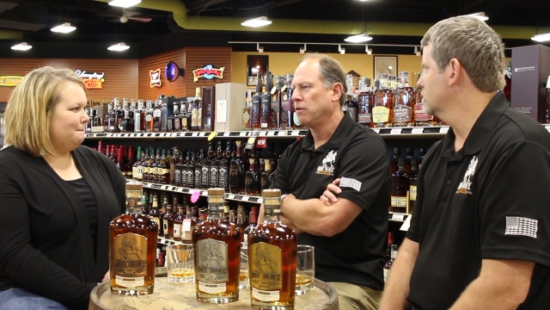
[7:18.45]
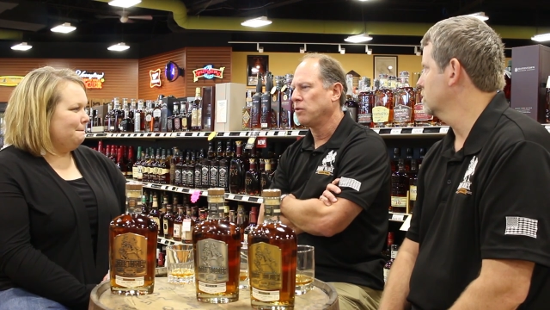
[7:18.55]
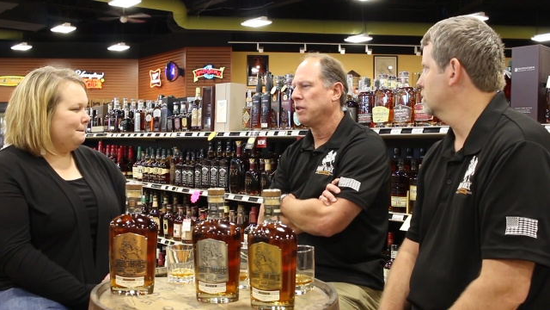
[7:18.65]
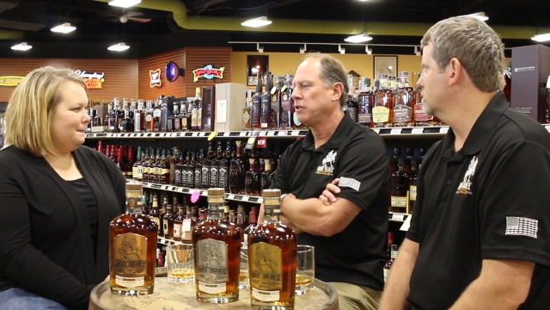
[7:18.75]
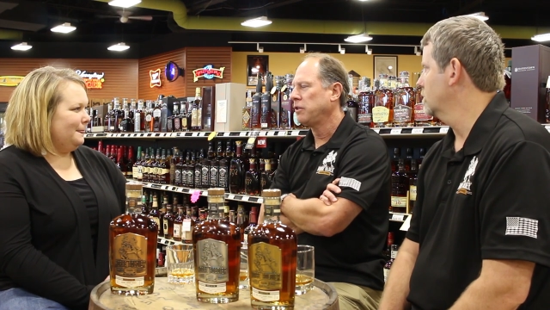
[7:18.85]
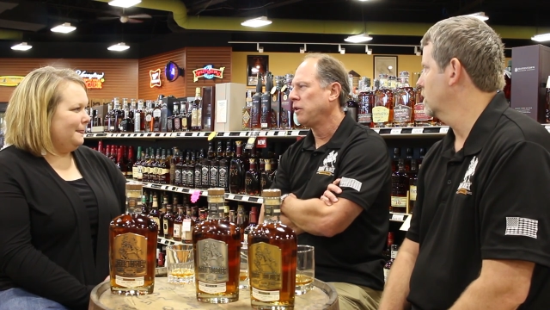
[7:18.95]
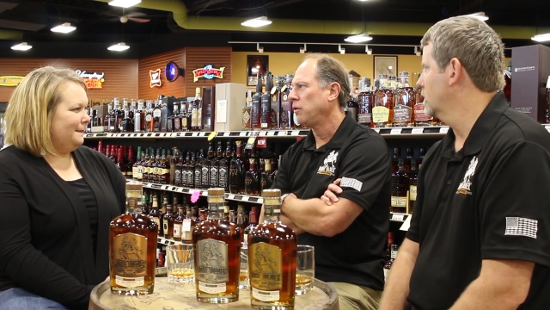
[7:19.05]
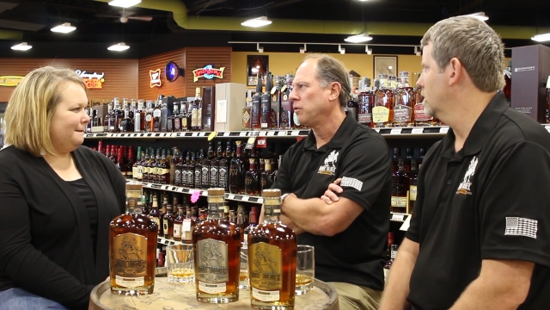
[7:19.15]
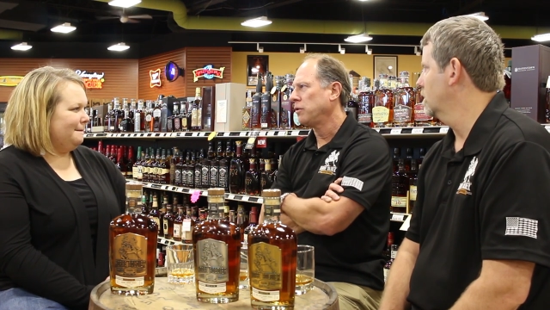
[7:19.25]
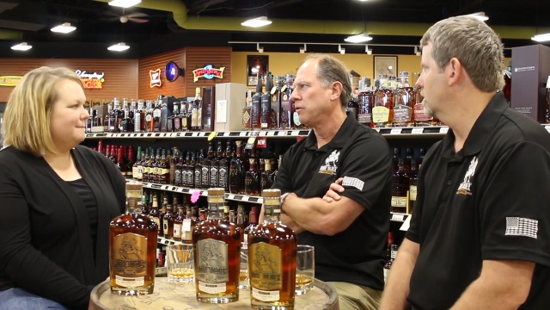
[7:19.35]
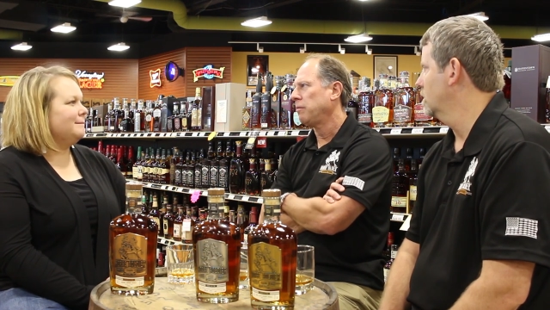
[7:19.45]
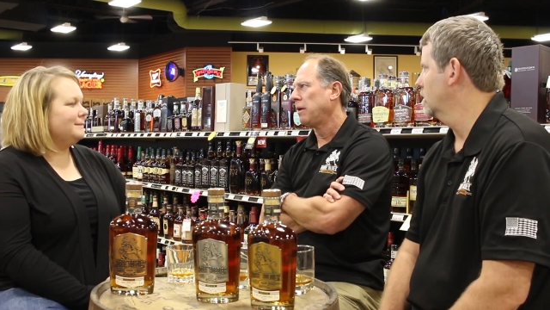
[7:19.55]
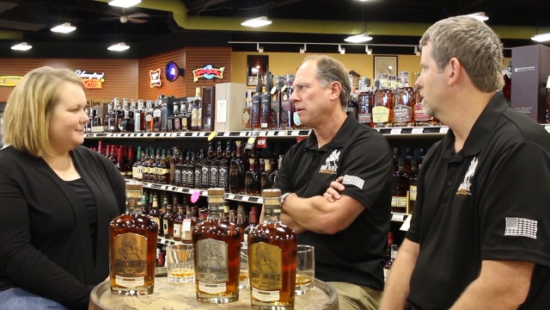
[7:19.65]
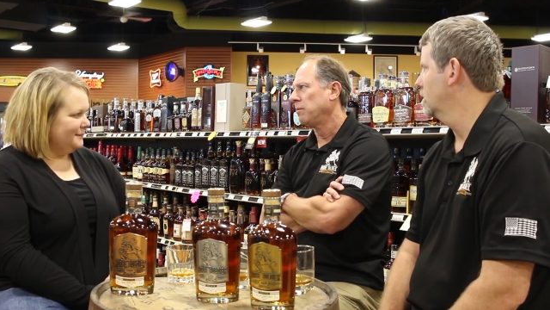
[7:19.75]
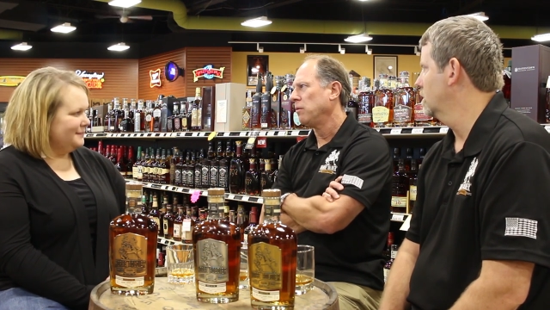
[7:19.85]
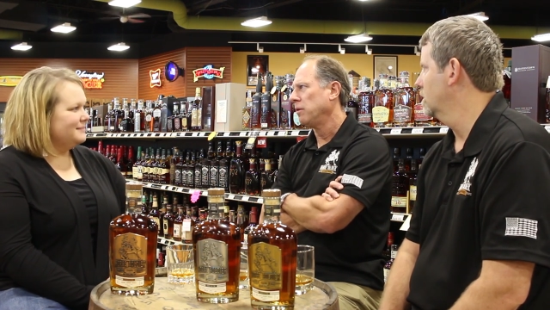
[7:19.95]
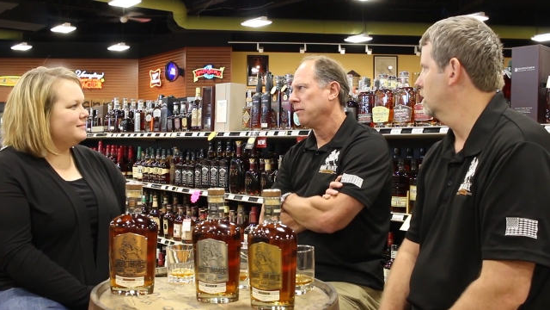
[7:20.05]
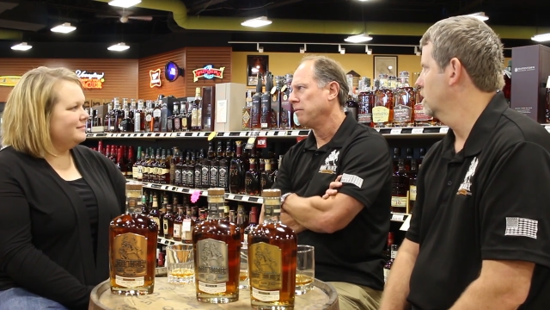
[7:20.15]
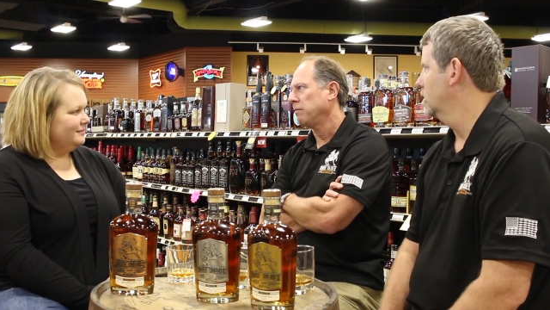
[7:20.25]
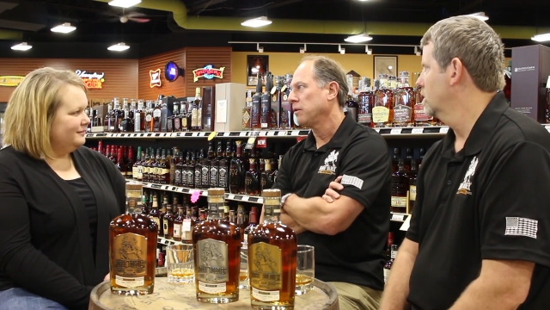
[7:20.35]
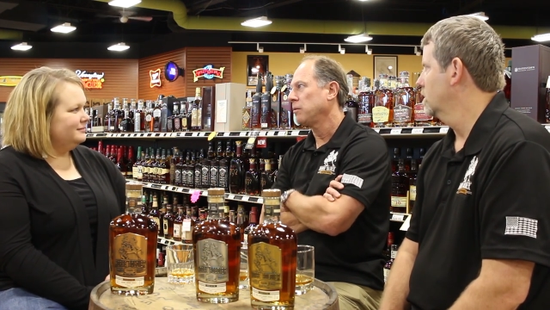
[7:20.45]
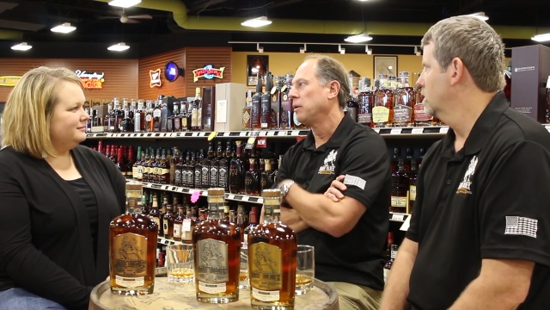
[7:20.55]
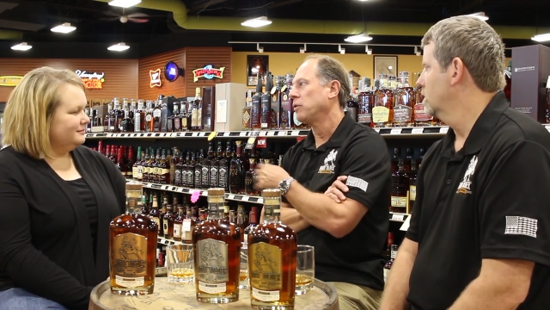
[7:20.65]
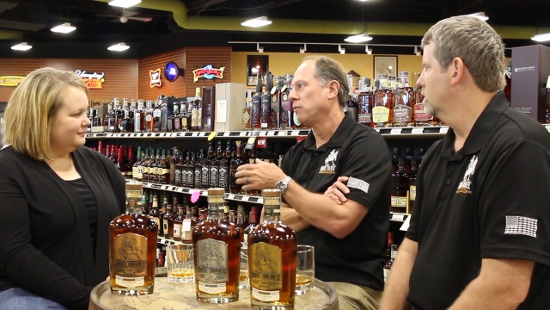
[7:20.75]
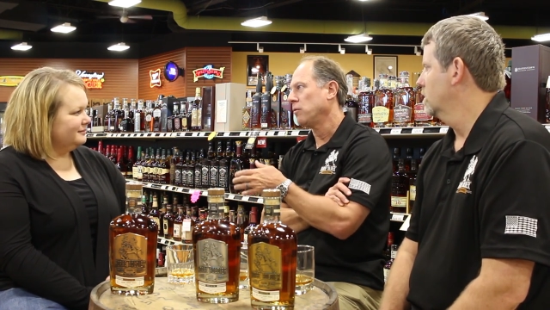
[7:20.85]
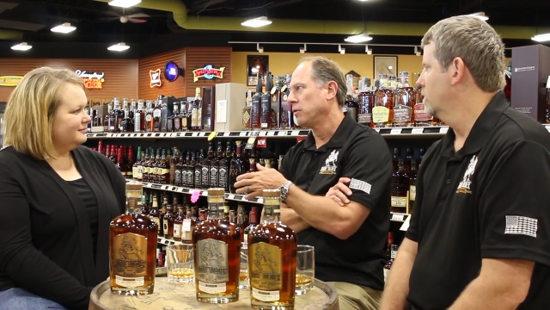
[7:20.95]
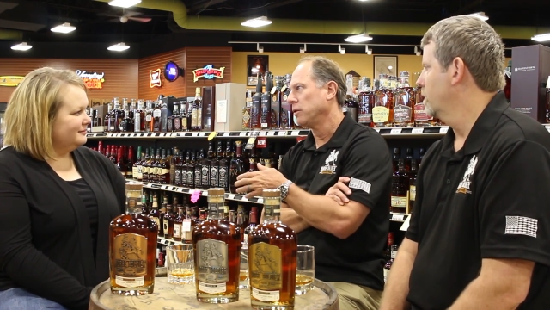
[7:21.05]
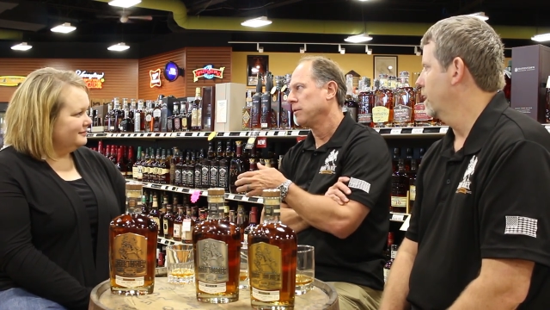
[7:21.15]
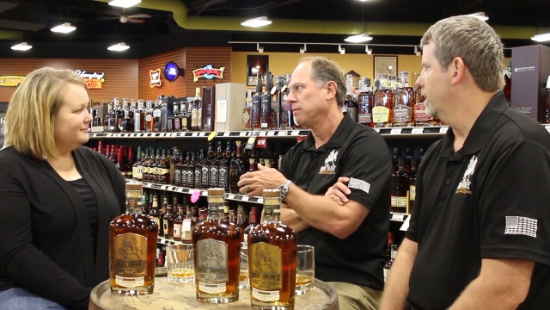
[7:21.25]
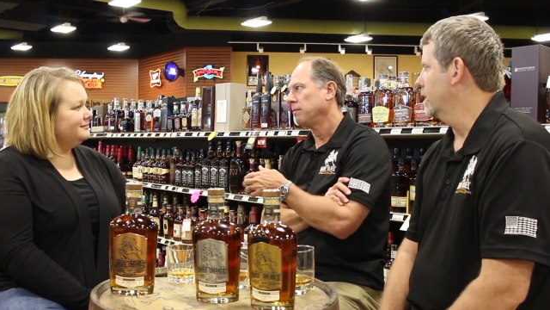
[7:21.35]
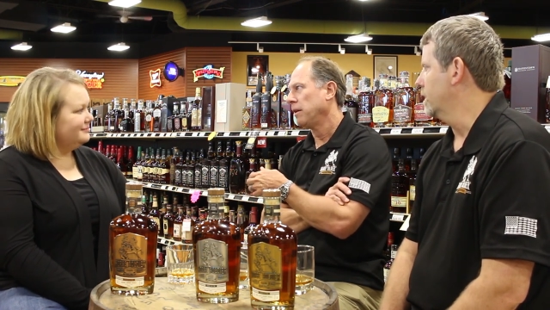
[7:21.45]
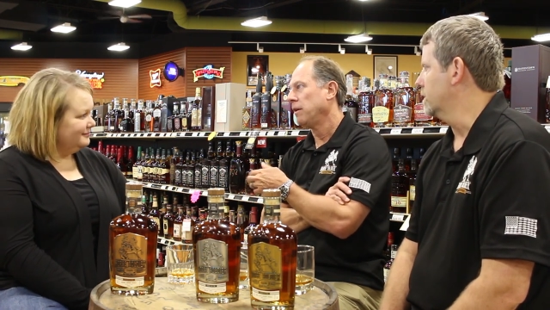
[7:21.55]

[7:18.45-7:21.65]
Speaker 1: those NCOs are the backbone of special forces, mm -hmm.